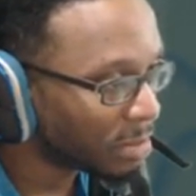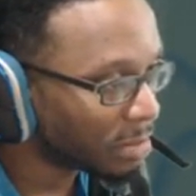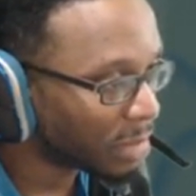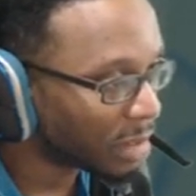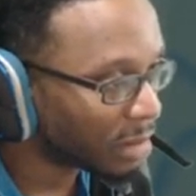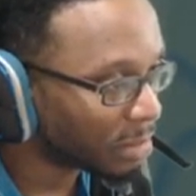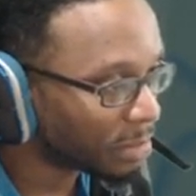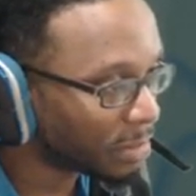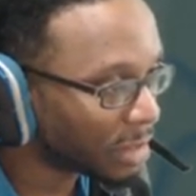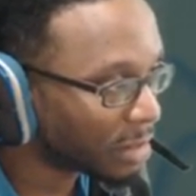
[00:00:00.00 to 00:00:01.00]
Boom,
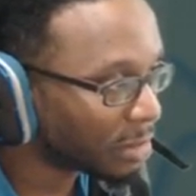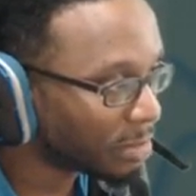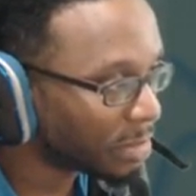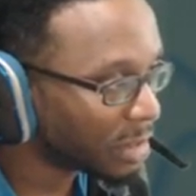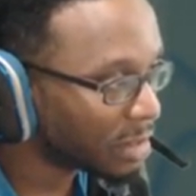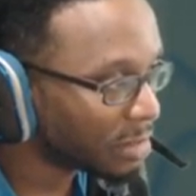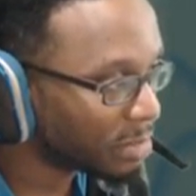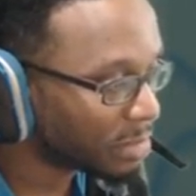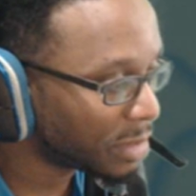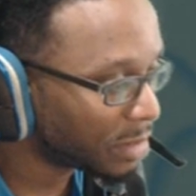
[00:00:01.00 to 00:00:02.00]
boom, boom,
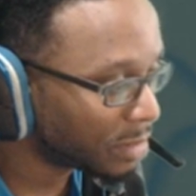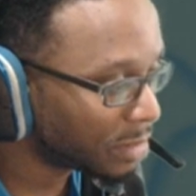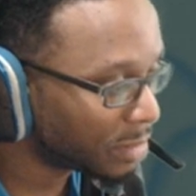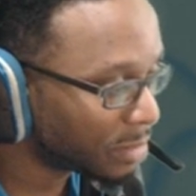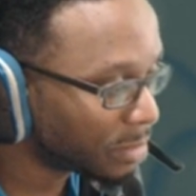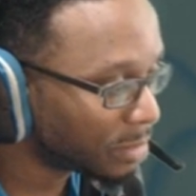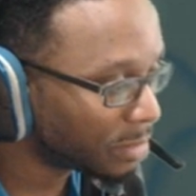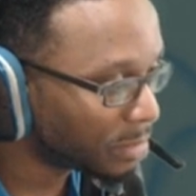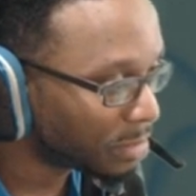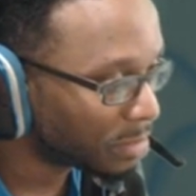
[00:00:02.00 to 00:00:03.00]
boom,
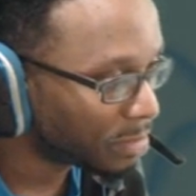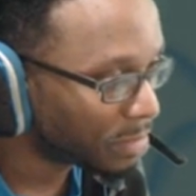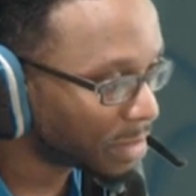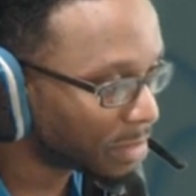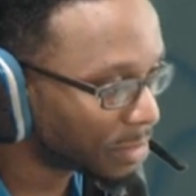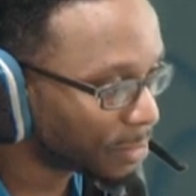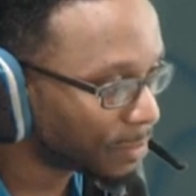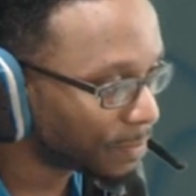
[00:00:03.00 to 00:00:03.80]
boom.